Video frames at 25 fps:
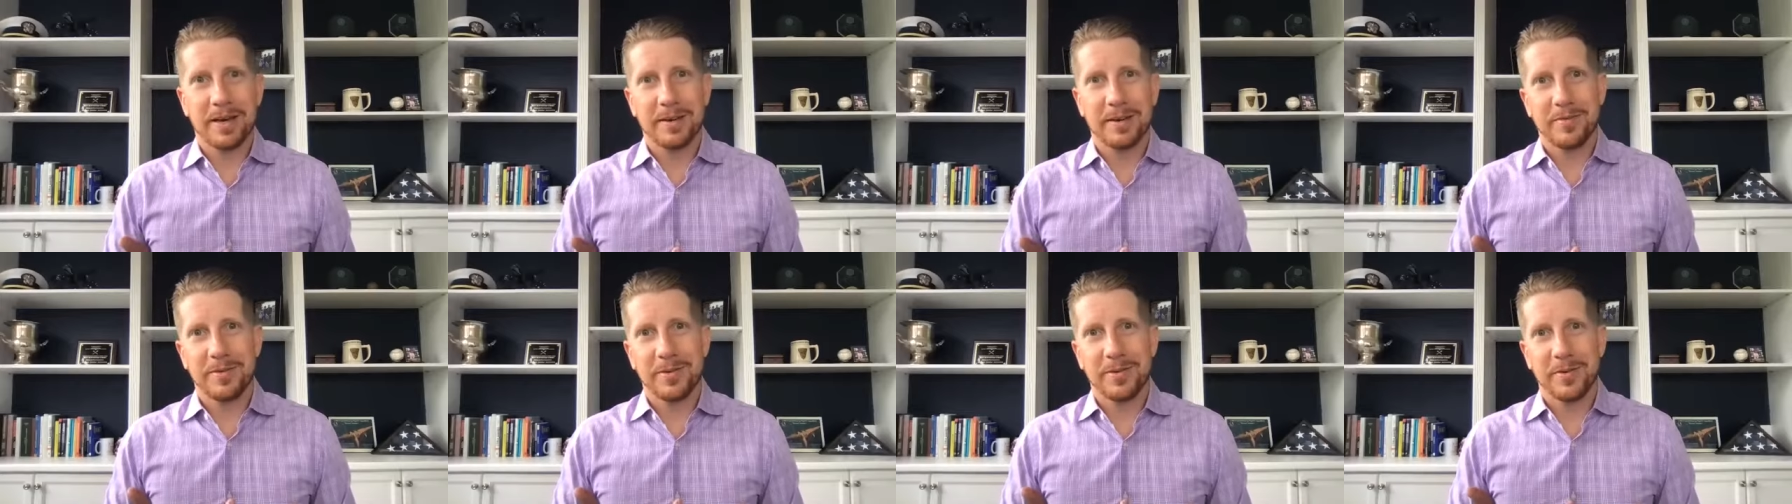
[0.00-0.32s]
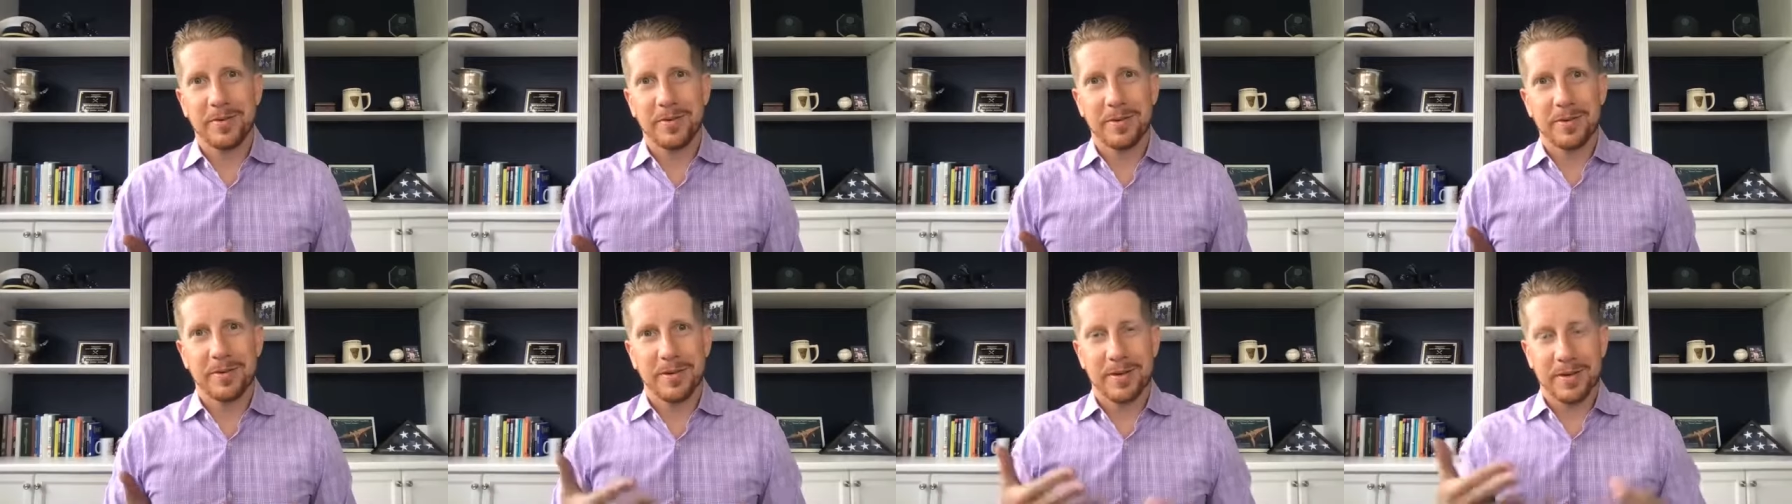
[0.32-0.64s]
of
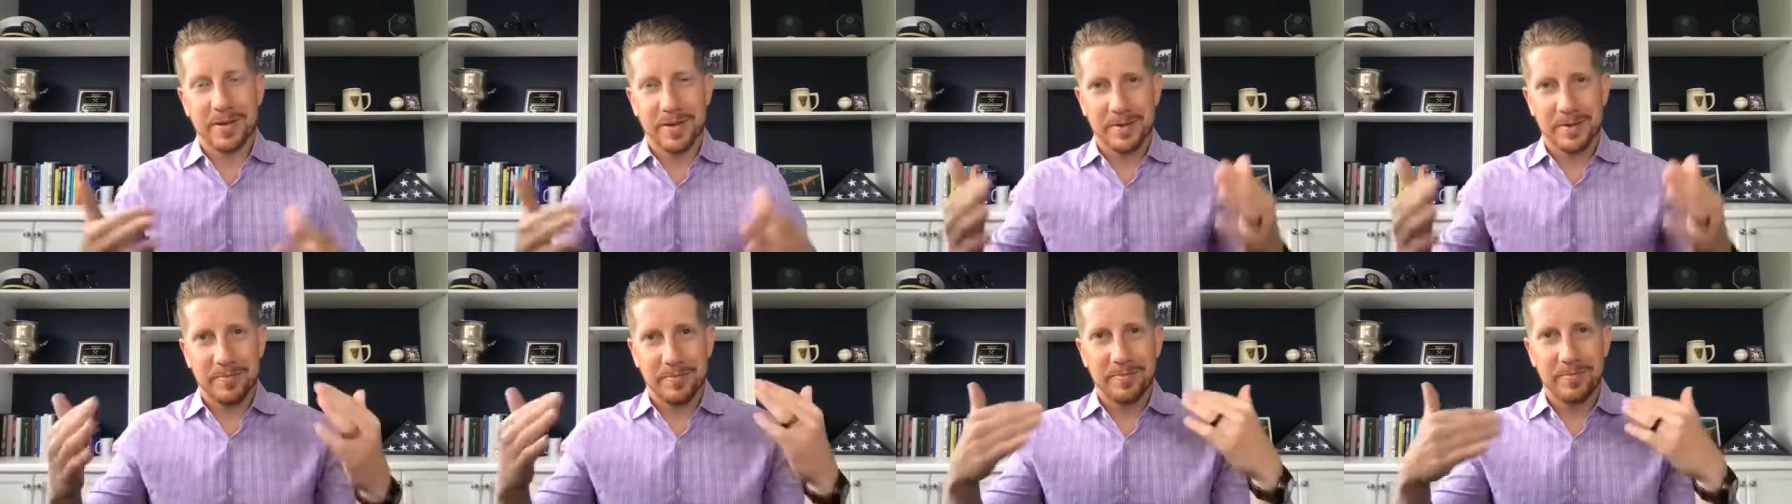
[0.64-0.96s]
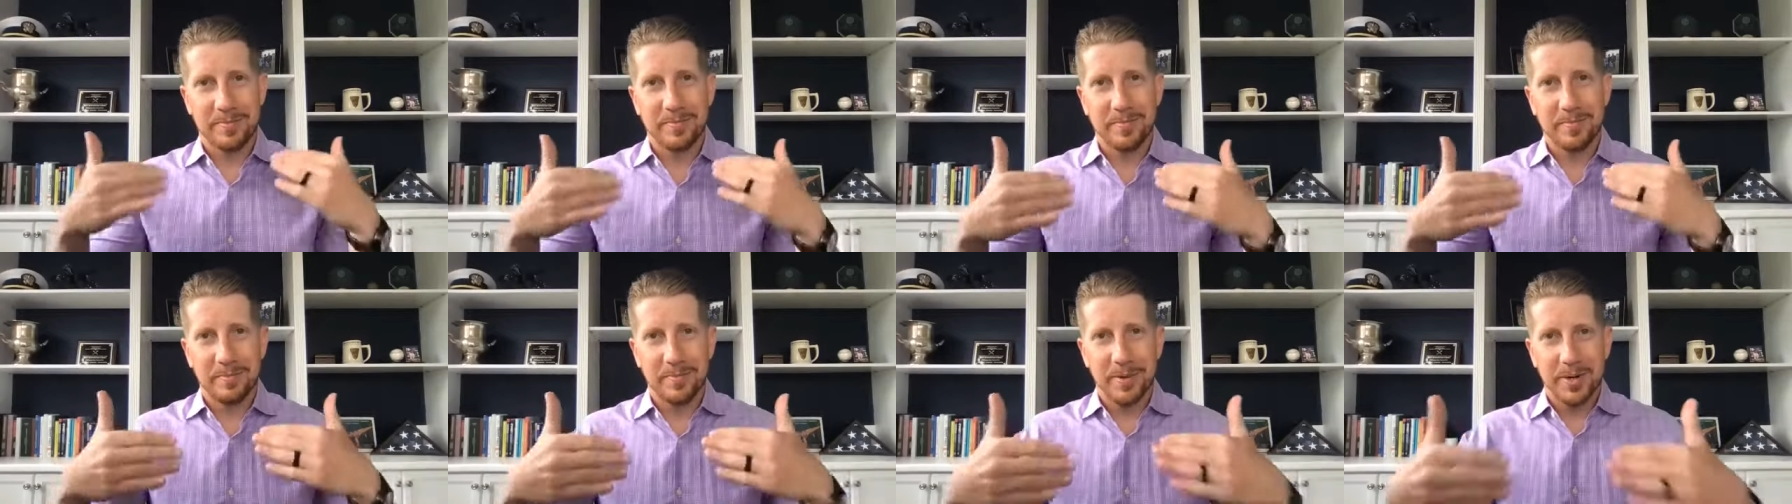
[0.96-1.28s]
your
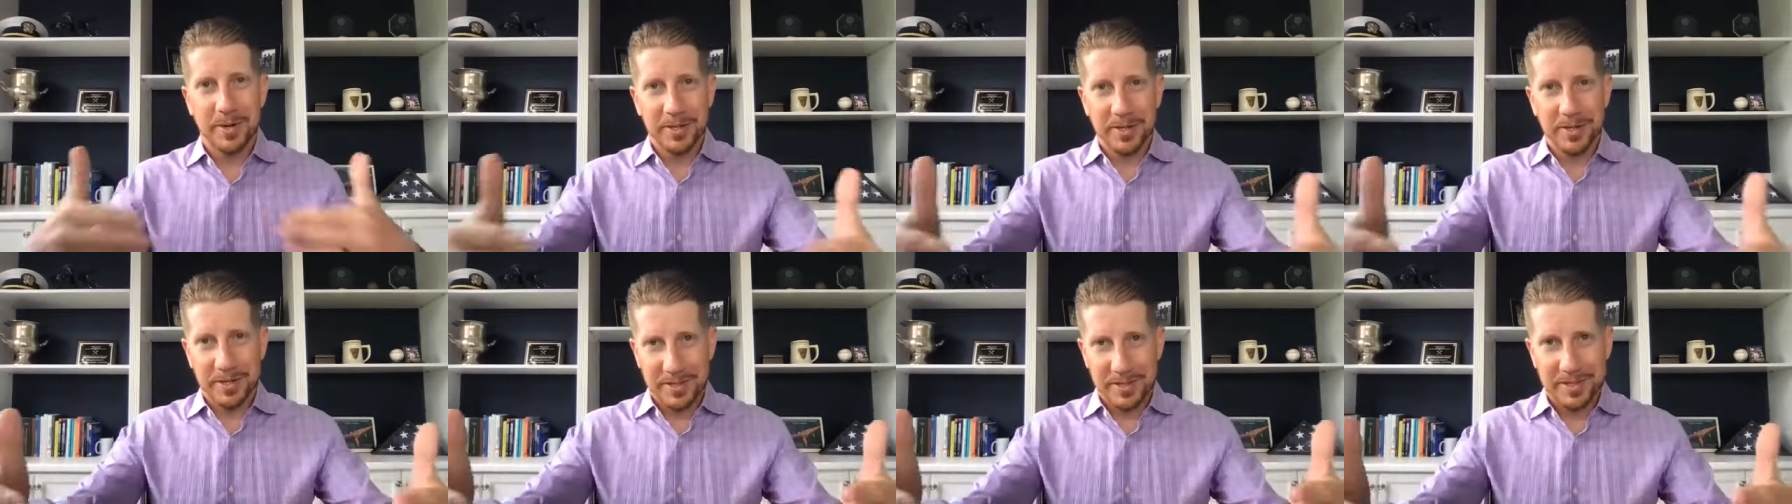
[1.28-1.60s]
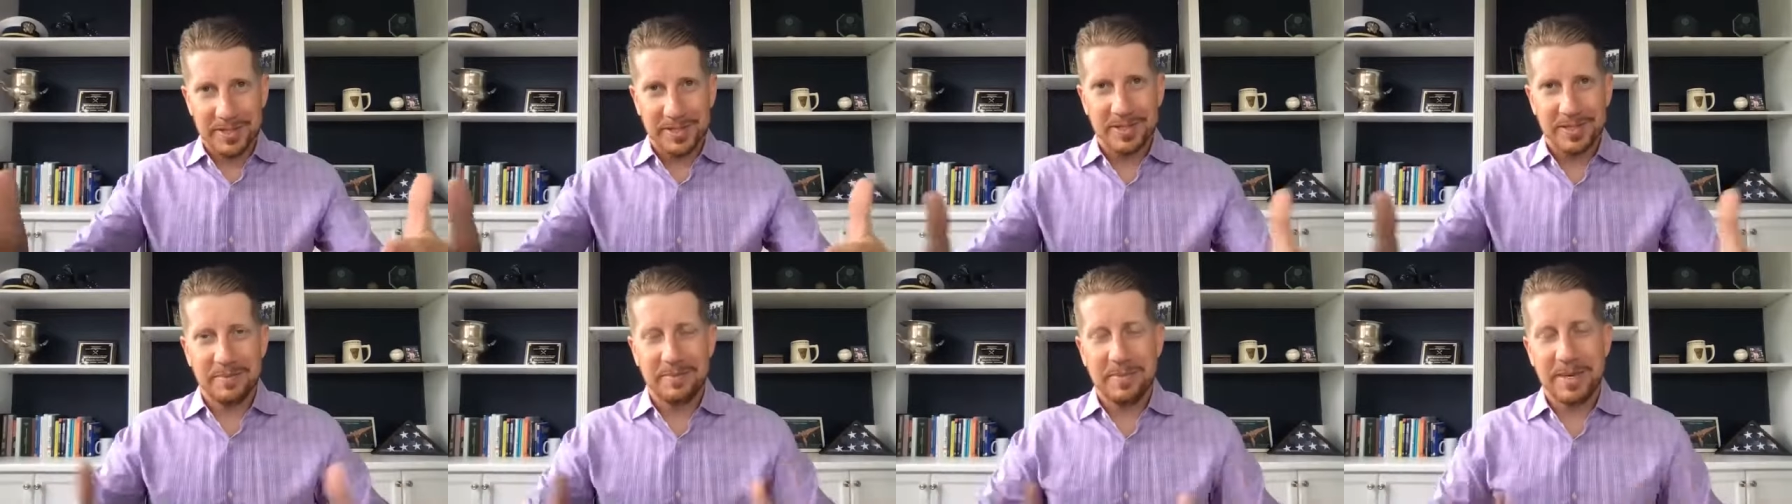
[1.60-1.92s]
um,
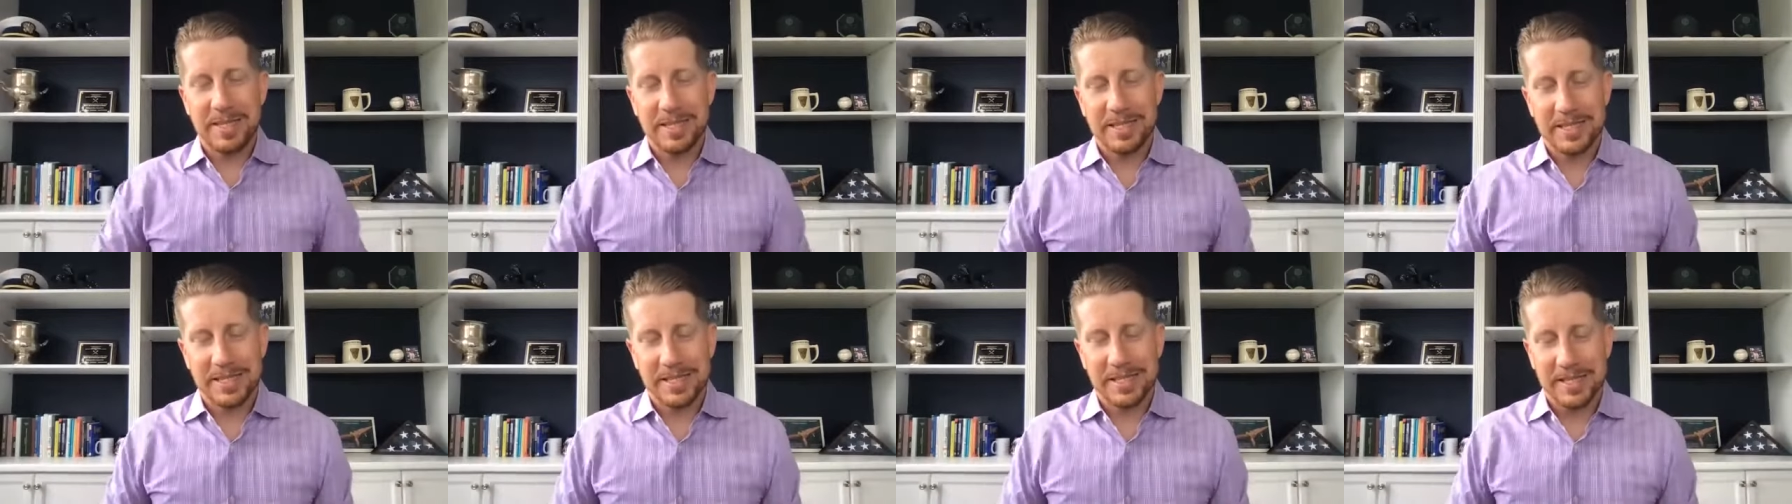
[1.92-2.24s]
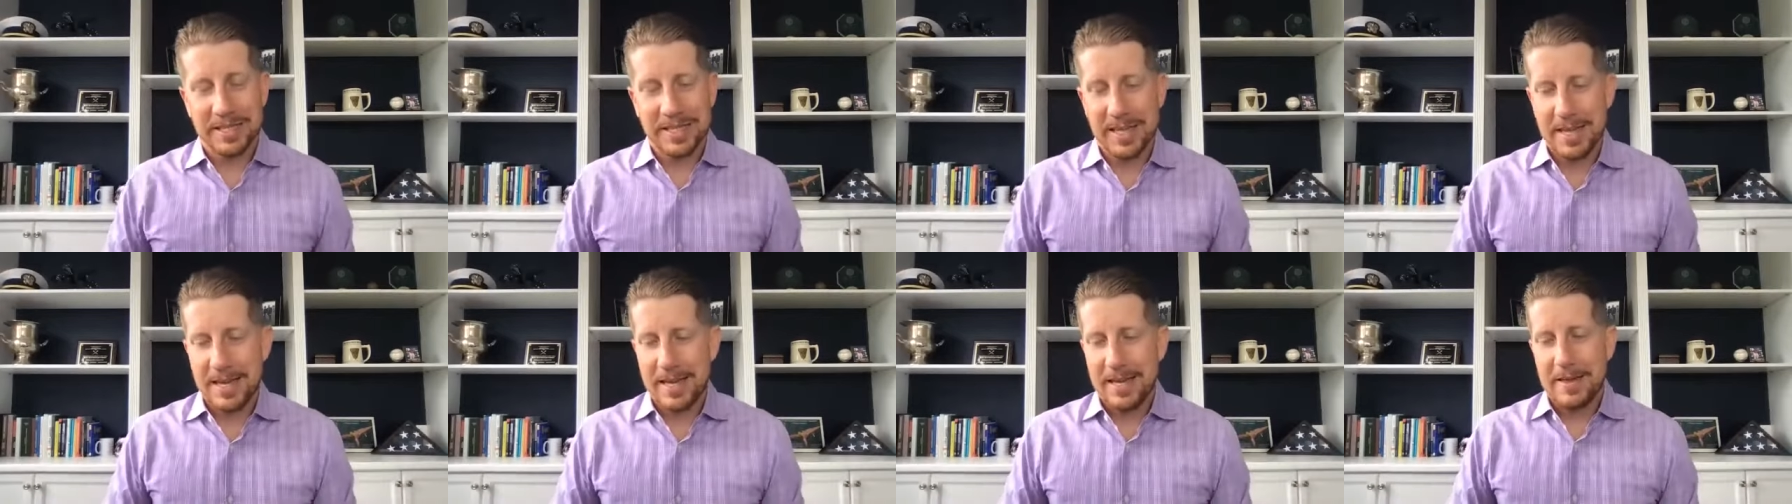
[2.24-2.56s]
burners,
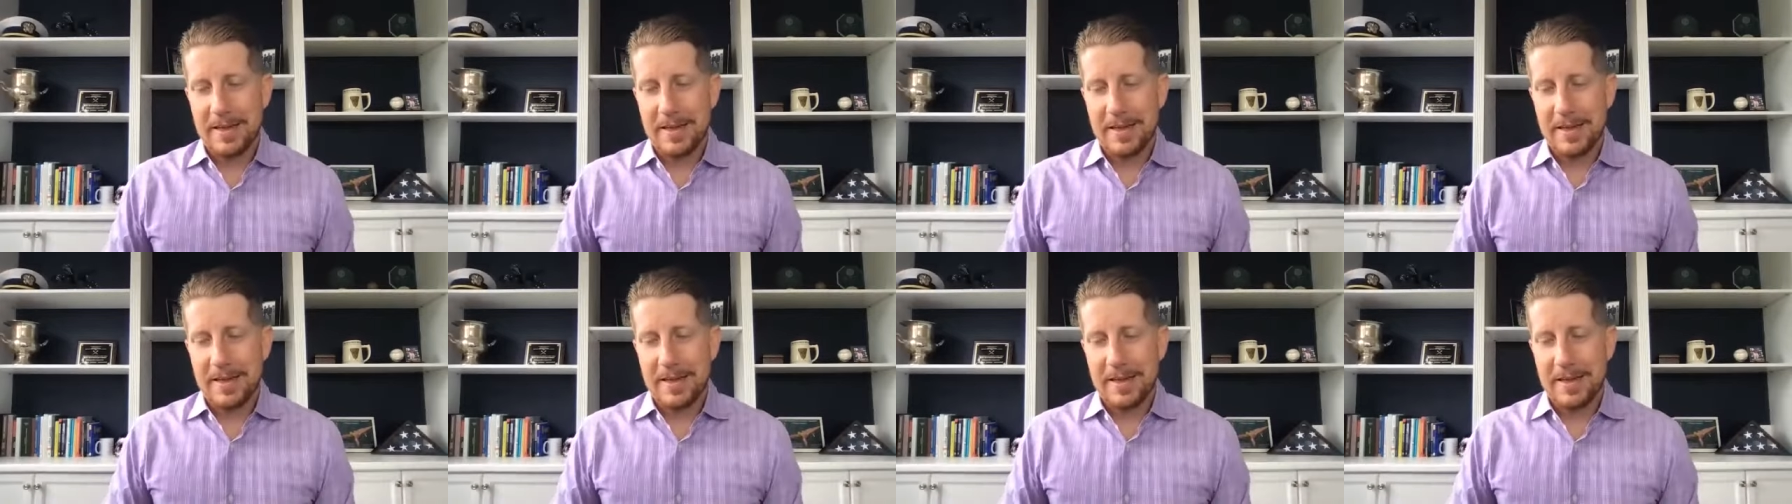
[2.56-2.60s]
basically.